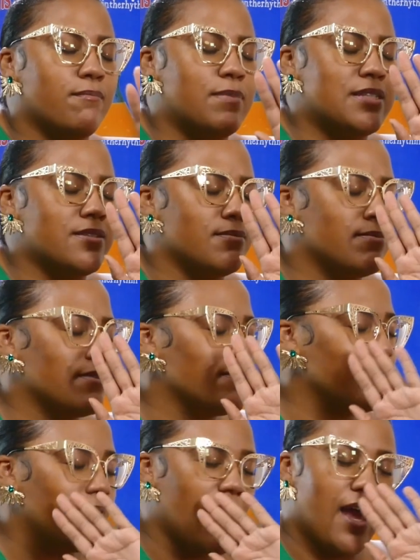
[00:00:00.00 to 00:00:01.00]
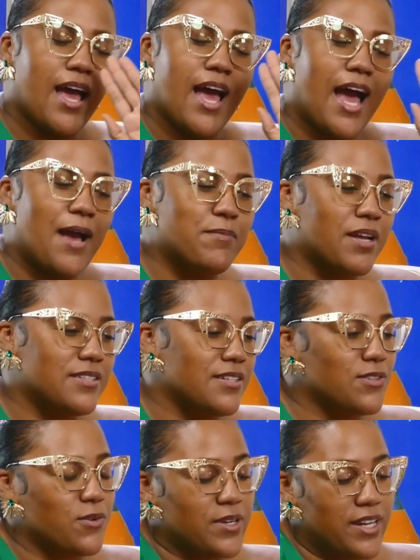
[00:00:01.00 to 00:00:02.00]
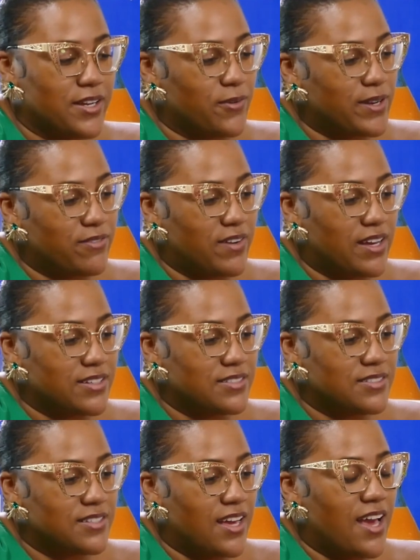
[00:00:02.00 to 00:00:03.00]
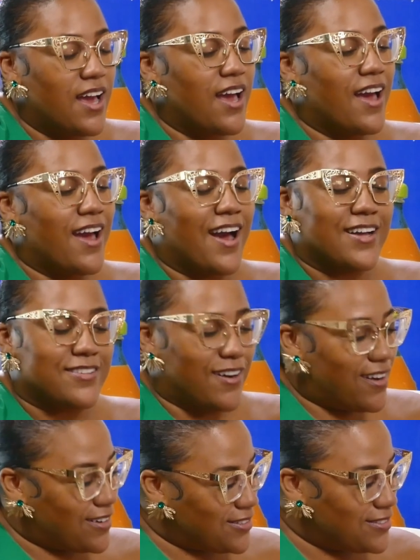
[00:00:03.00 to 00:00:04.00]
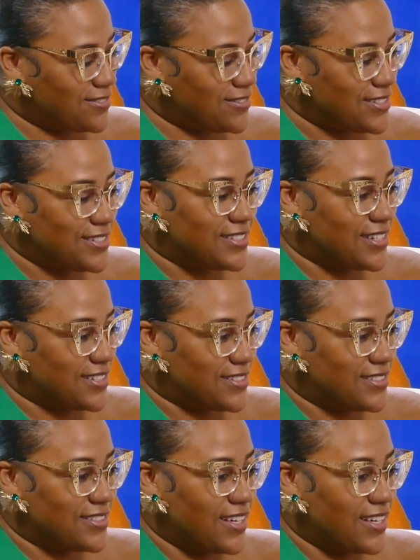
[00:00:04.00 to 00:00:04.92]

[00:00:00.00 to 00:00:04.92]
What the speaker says: And I'm not ignoring any red flags at all these days.